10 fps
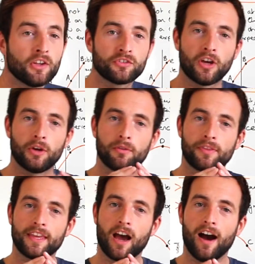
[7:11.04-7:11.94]
So
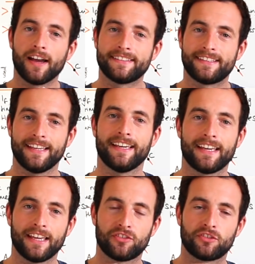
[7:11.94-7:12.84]
the
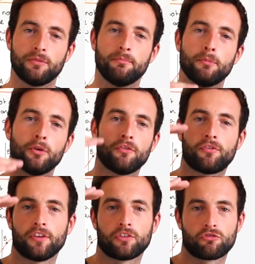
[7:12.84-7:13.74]
idea is to move
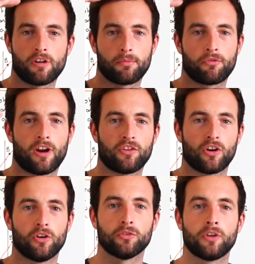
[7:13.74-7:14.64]
this grip
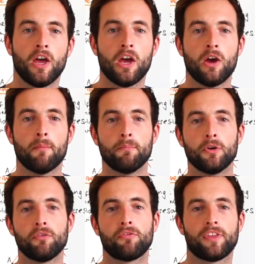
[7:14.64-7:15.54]
threshold,
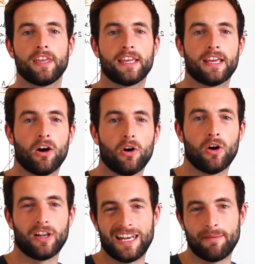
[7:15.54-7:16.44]
move the
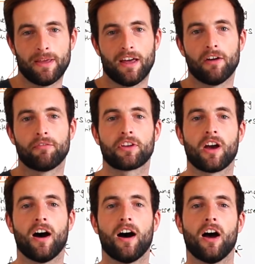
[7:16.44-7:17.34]
limit of the
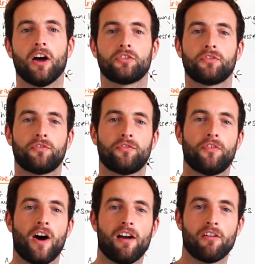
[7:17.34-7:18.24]
car as
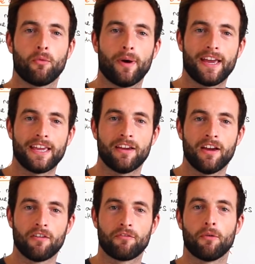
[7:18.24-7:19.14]
far away
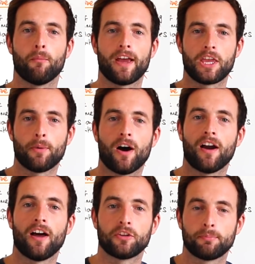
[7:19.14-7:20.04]
from where you
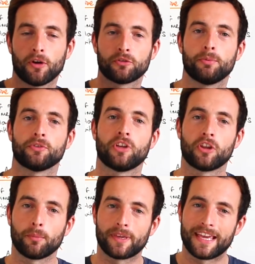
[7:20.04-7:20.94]
are as possible so
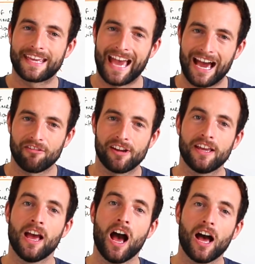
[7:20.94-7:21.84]
that we can
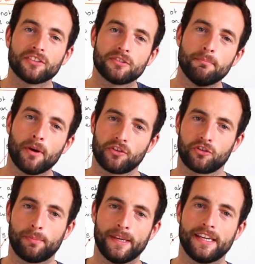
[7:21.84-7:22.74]
carry as much
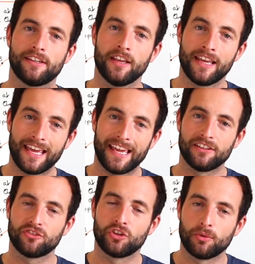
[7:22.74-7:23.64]
speed
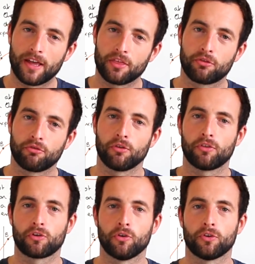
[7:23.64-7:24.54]
into and through
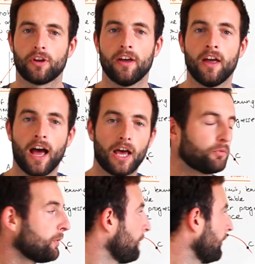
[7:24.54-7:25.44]
the corner
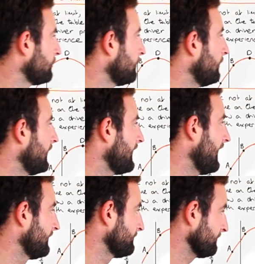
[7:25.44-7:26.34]
as we possibly
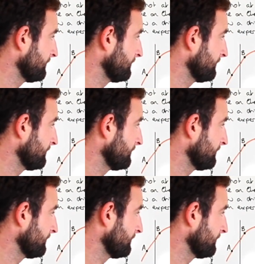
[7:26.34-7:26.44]
can.